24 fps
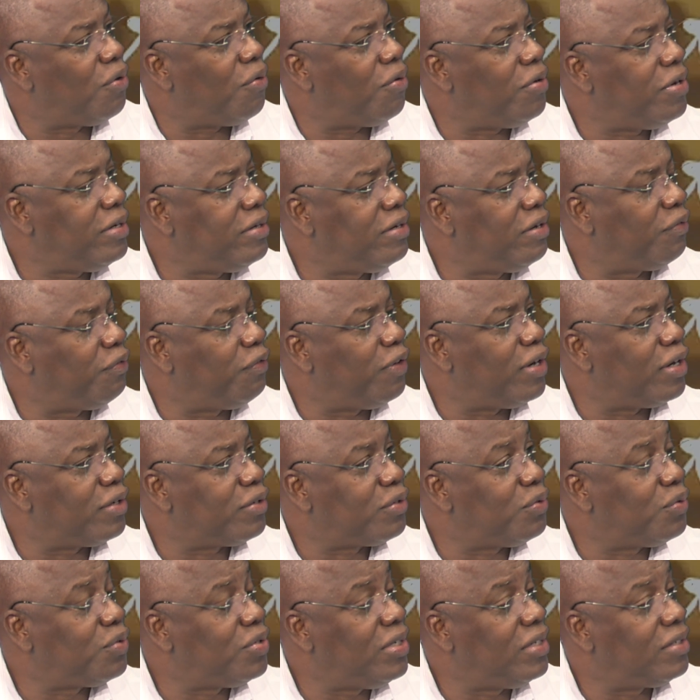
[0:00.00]
all the different
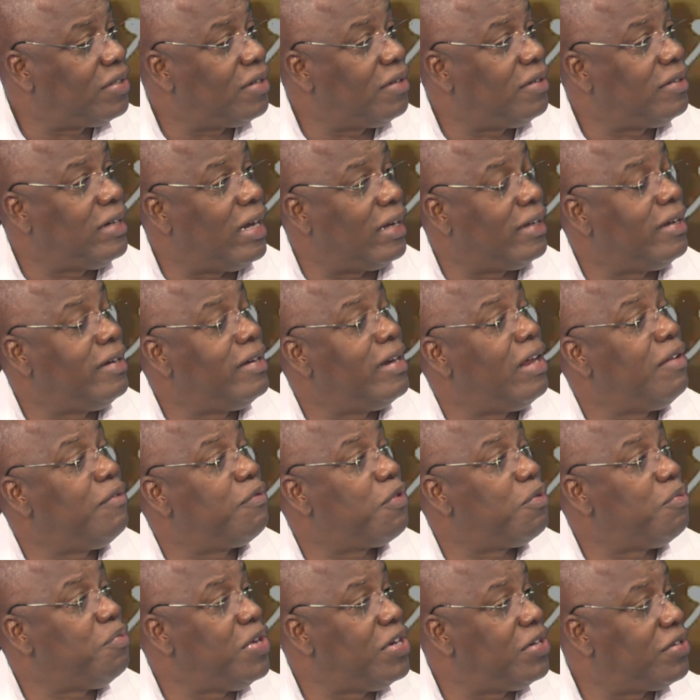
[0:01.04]
associations getting their
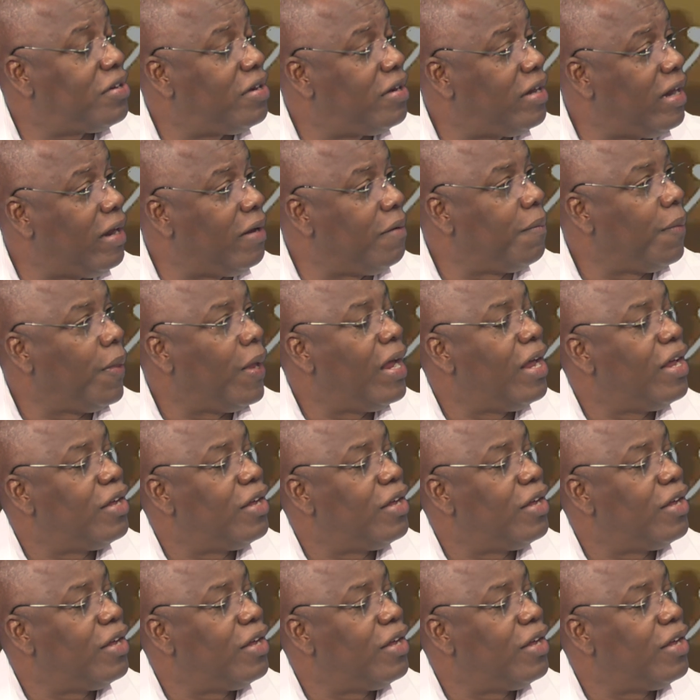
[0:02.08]
information in.